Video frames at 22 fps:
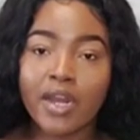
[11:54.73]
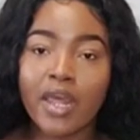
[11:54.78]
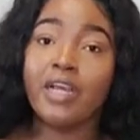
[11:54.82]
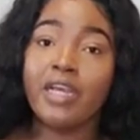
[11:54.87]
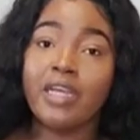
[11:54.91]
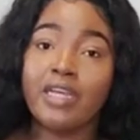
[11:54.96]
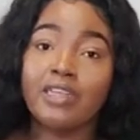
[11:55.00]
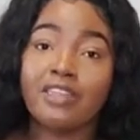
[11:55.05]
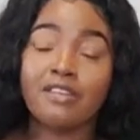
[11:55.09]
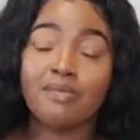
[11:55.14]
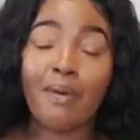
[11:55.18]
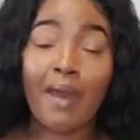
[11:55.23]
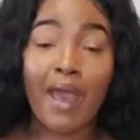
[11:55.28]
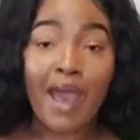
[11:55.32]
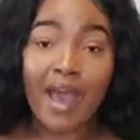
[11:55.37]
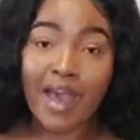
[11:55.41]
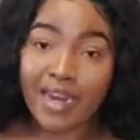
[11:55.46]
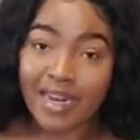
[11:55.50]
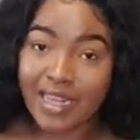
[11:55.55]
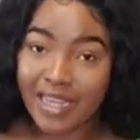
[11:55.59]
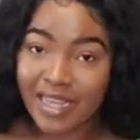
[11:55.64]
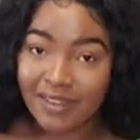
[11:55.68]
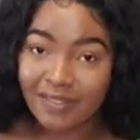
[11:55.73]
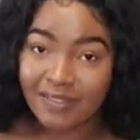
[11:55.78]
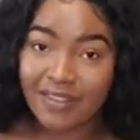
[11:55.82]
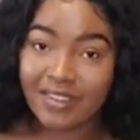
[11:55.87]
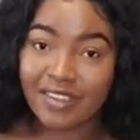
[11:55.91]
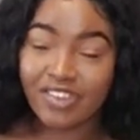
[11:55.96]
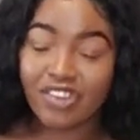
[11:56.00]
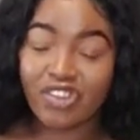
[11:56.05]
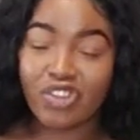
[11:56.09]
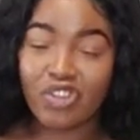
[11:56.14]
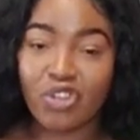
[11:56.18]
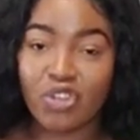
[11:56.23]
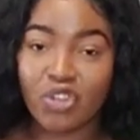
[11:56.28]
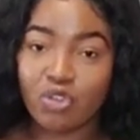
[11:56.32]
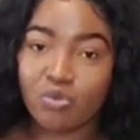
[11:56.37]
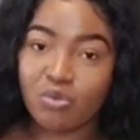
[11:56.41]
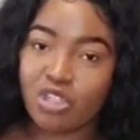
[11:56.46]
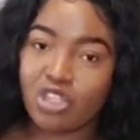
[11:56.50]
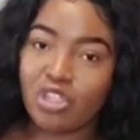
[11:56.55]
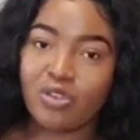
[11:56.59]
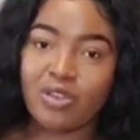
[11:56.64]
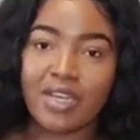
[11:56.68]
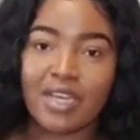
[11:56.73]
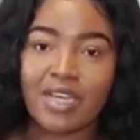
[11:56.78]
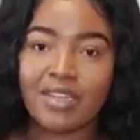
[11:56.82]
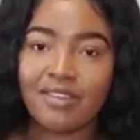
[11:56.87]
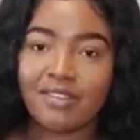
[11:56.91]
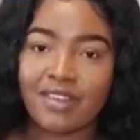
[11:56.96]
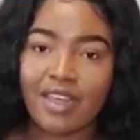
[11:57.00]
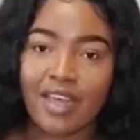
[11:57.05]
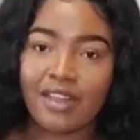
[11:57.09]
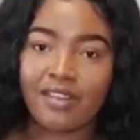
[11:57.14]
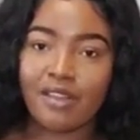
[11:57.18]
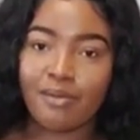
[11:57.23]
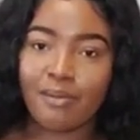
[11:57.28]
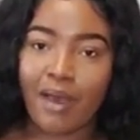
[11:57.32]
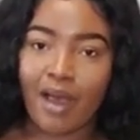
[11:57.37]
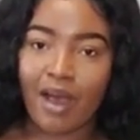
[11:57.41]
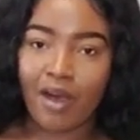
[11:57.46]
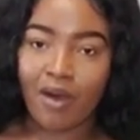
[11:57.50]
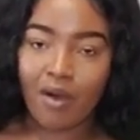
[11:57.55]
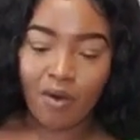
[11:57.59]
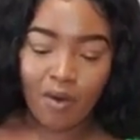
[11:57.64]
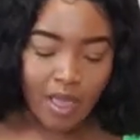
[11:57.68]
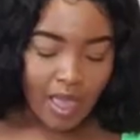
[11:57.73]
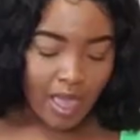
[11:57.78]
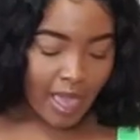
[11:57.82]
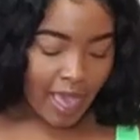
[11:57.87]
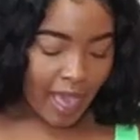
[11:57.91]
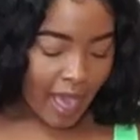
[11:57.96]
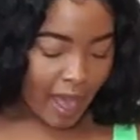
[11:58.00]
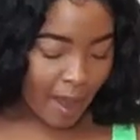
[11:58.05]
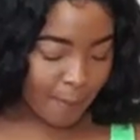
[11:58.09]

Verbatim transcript: There is padding in this too, but you can take them out.